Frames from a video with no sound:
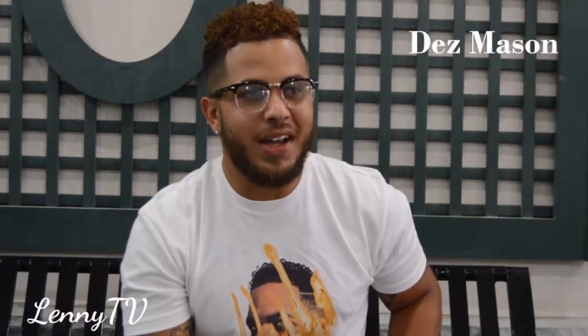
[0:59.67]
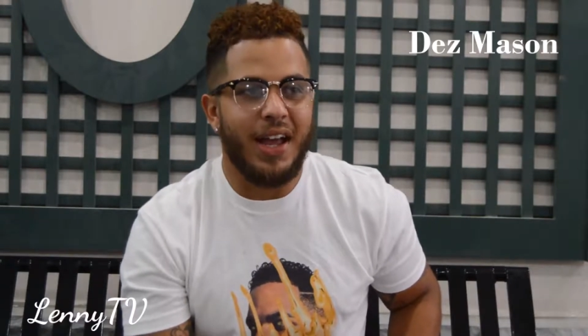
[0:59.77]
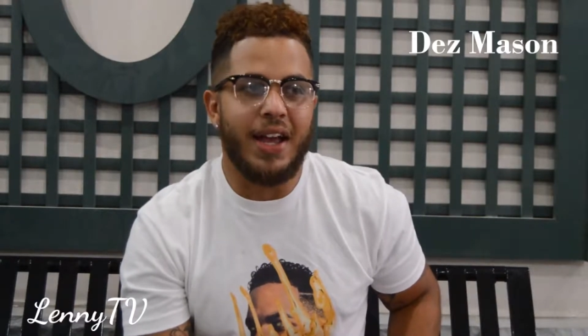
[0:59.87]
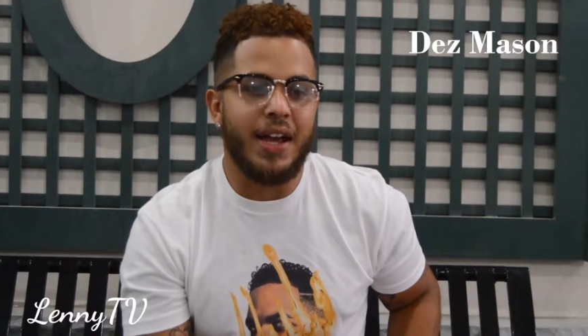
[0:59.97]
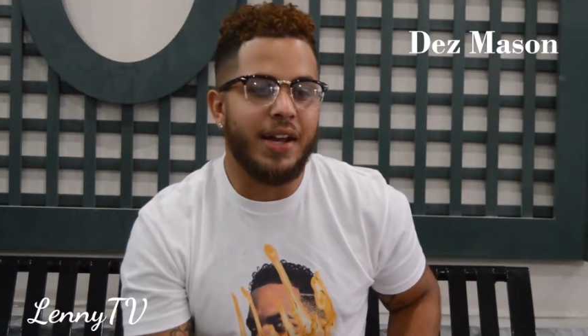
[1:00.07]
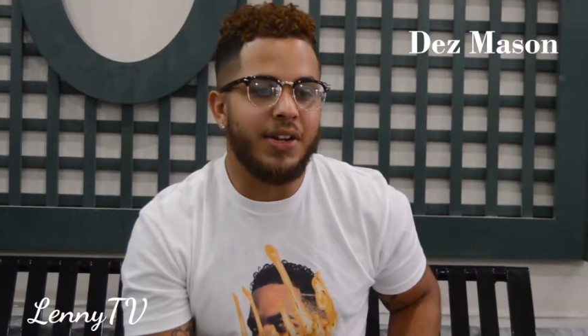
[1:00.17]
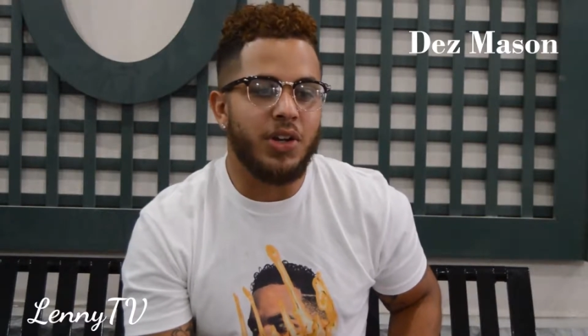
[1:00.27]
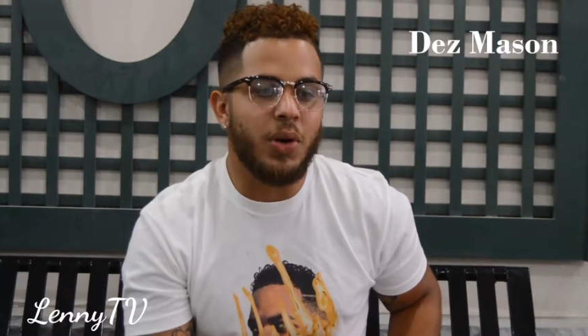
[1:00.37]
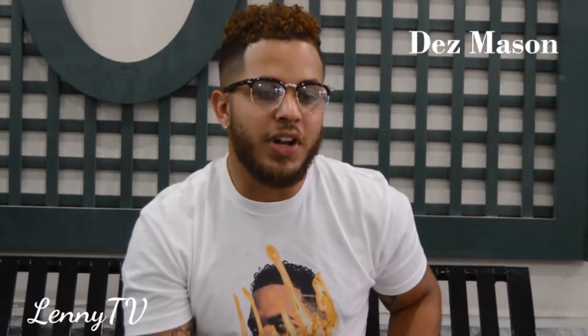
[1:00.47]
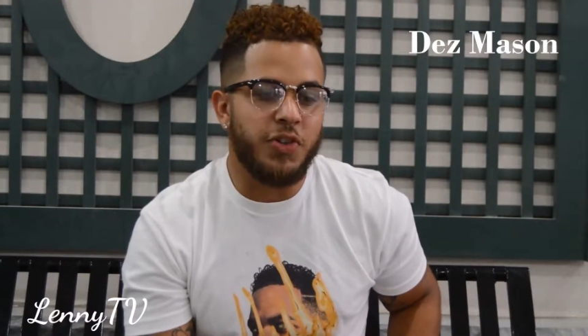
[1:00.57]
And you
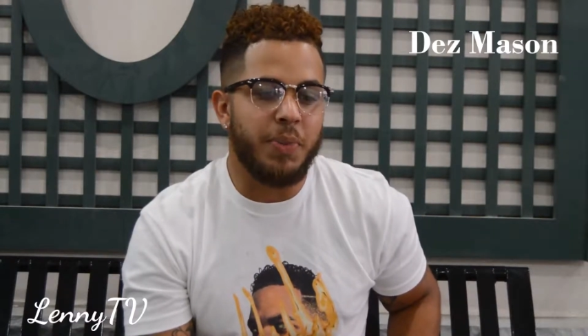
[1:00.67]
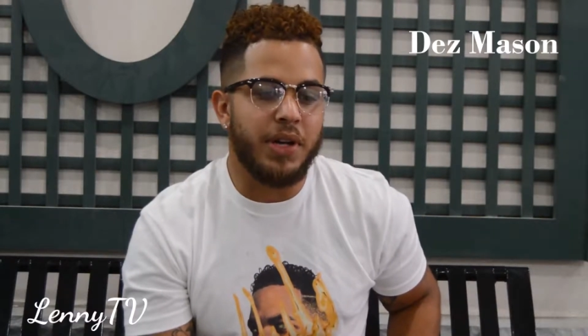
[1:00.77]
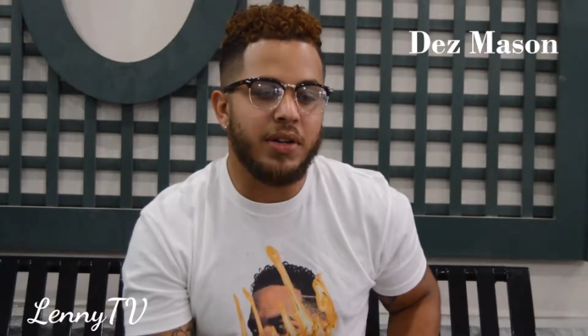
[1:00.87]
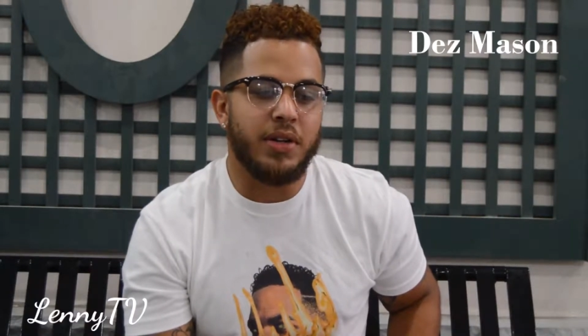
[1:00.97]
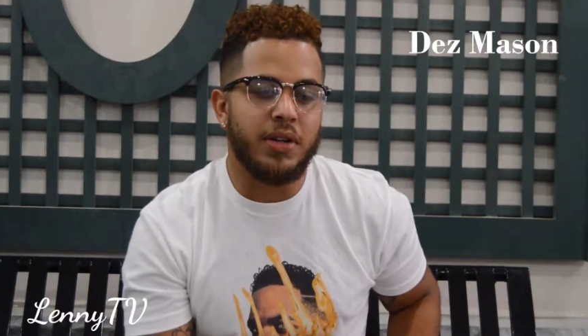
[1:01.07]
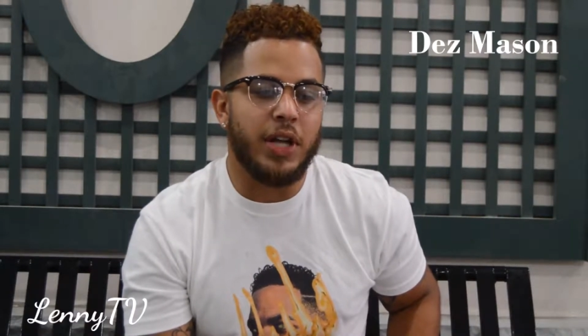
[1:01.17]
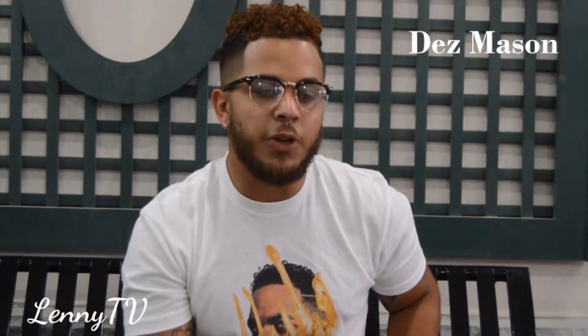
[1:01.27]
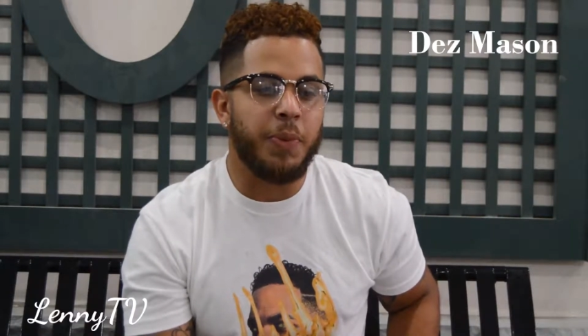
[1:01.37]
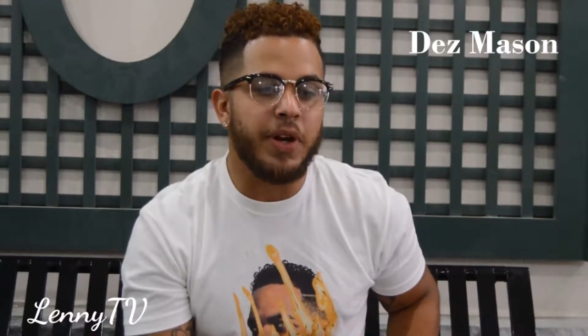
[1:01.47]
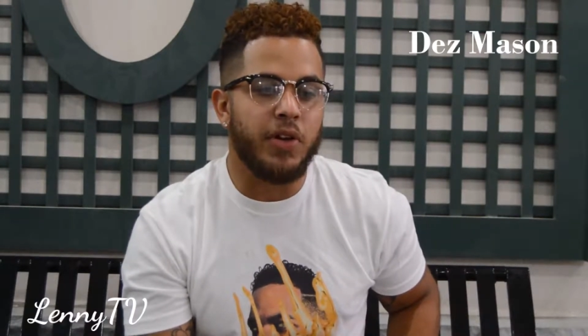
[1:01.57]
know, it's
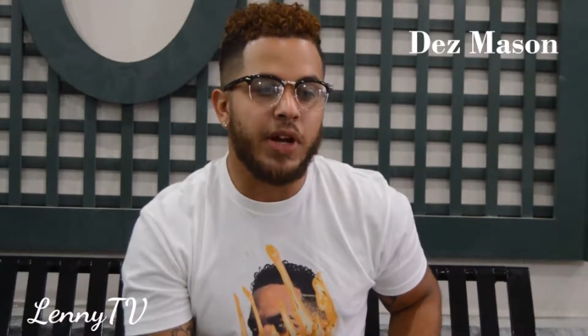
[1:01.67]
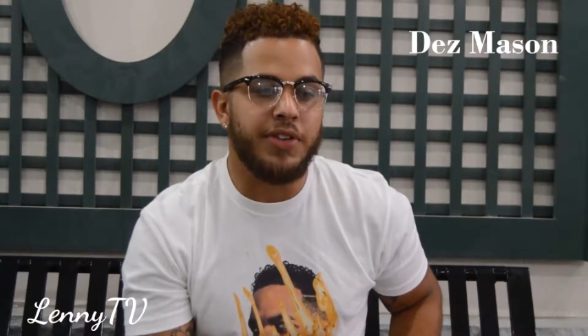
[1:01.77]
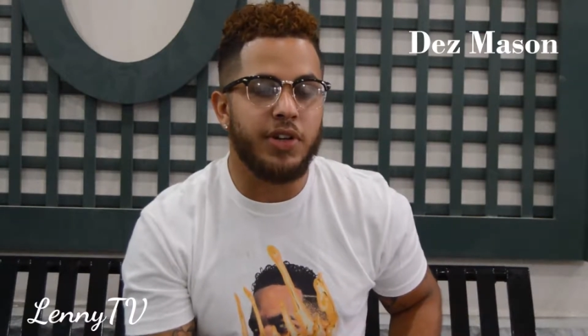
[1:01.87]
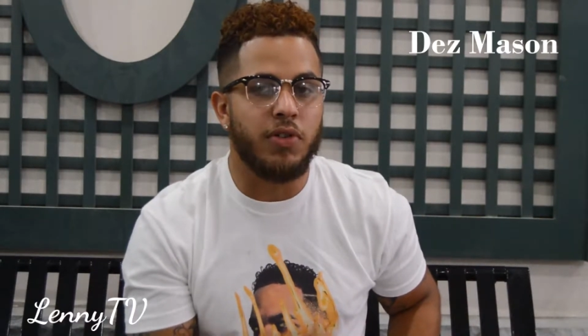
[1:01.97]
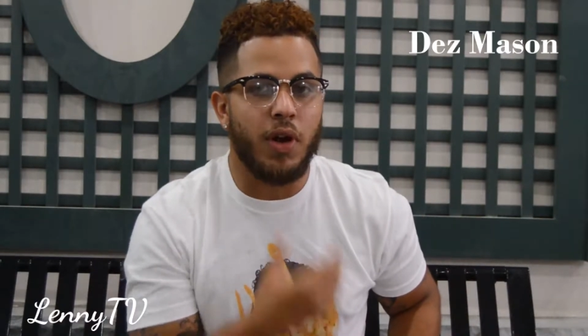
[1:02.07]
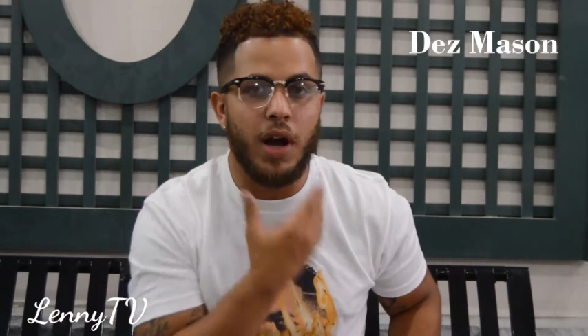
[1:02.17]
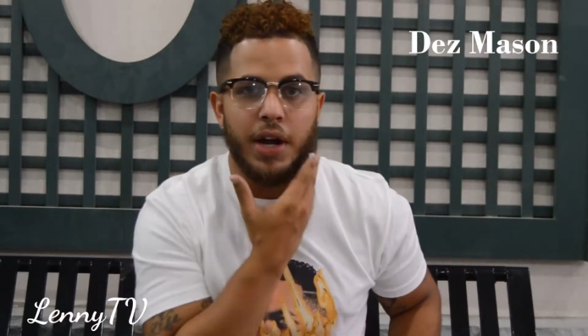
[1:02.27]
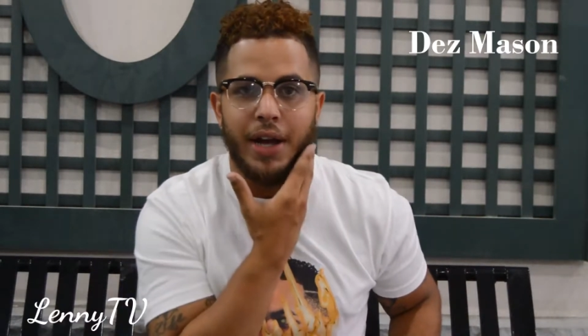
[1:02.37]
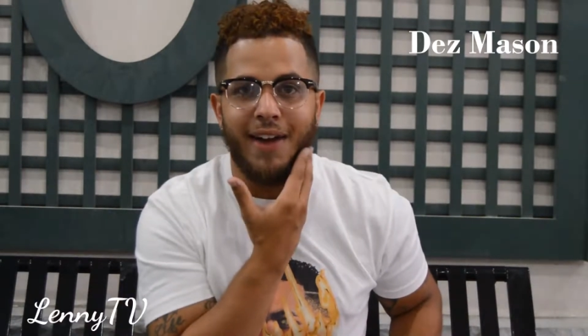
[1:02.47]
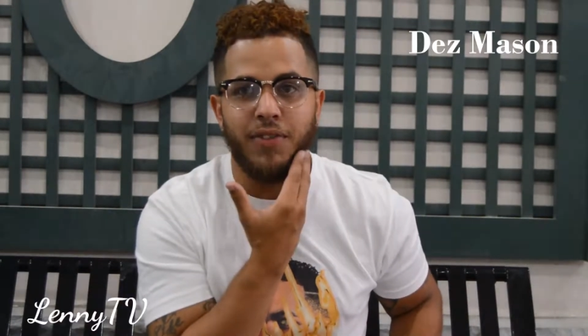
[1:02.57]
been a crazy
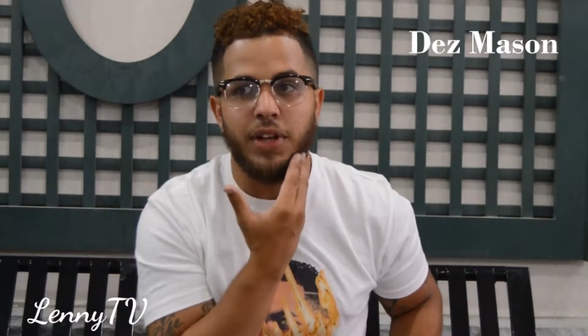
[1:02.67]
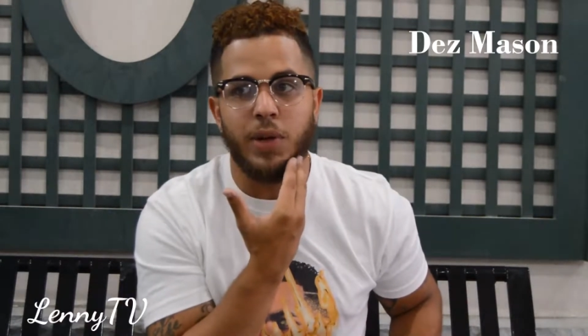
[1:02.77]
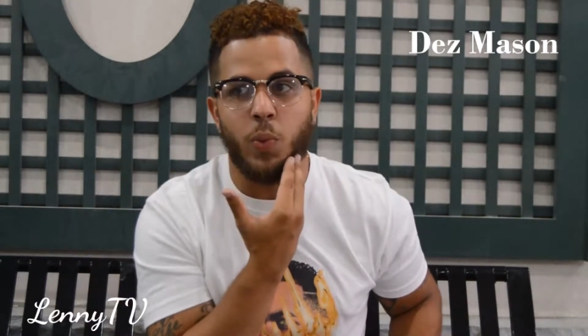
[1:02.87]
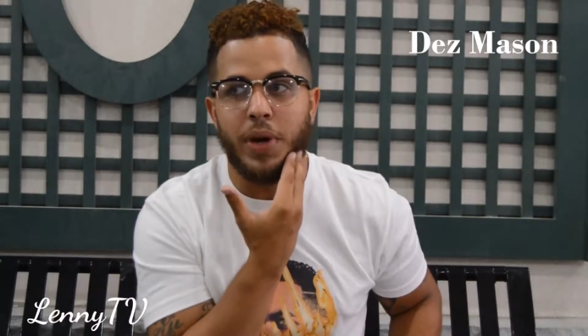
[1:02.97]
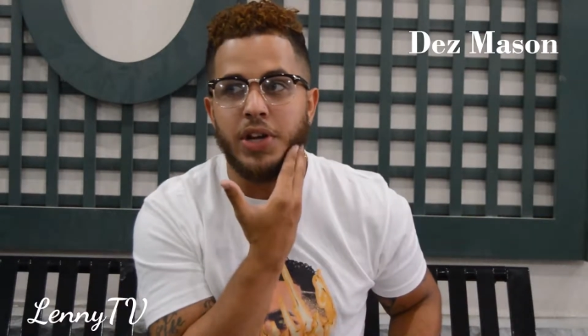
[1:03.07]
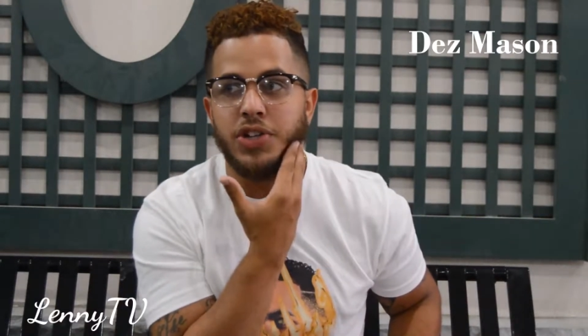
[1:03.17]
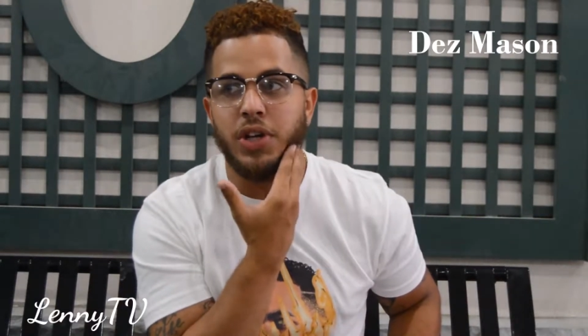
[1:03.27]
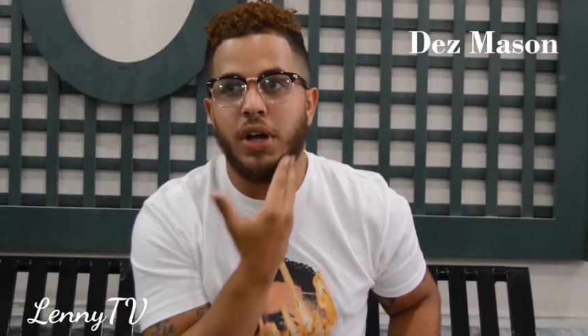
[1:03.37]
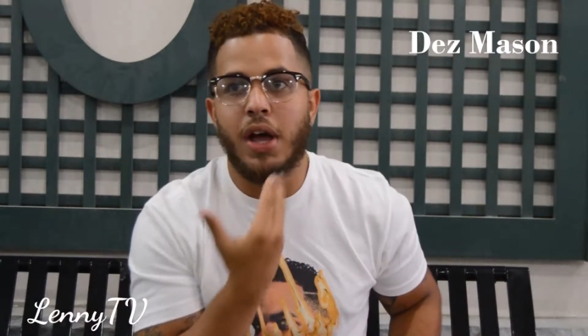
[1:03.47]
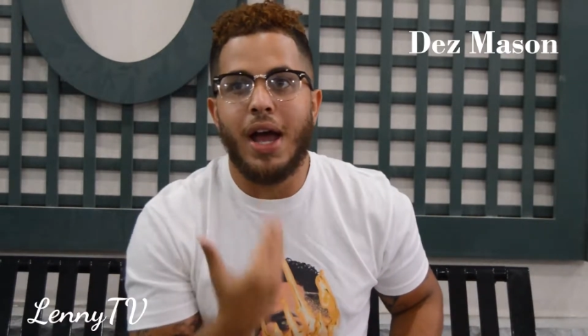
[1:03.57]
grind. I really wish
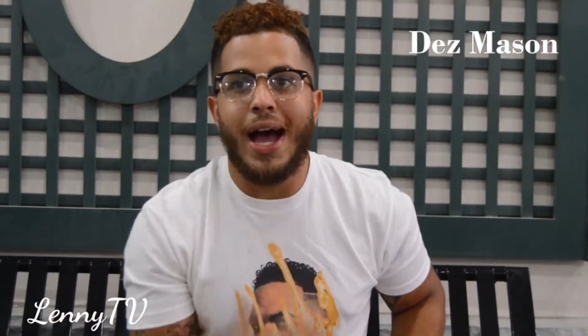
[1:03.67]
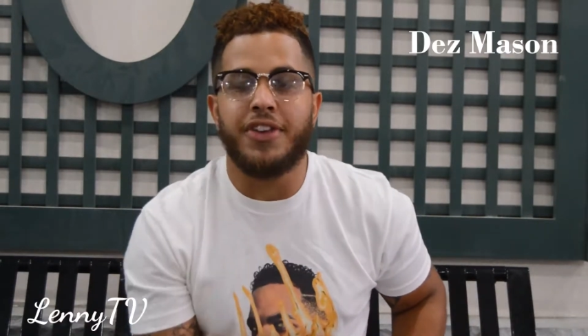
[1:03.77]
I